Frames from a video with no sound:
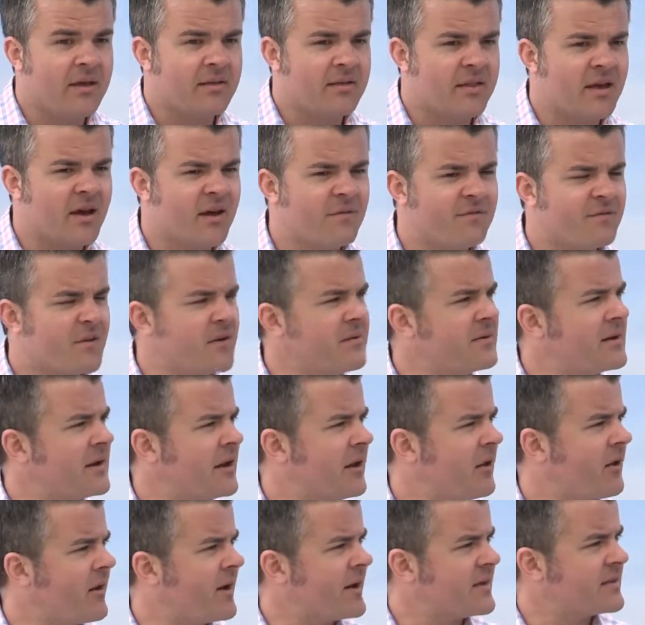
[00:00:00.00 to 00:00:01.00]
they are very
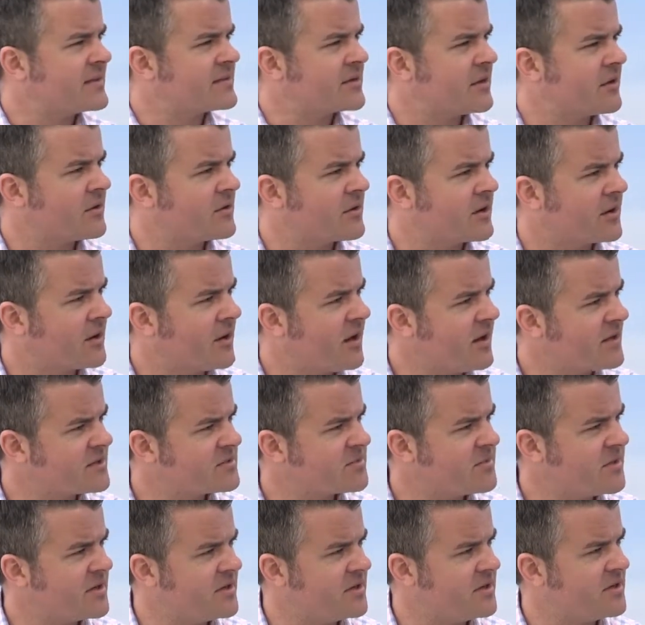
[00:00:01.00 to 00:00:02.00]
light. There's a lot of glass
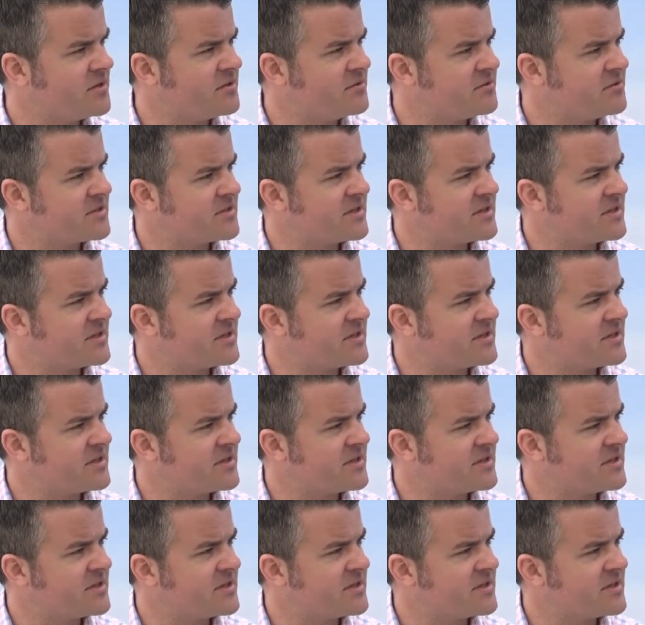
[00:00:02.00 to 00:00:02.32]
being used.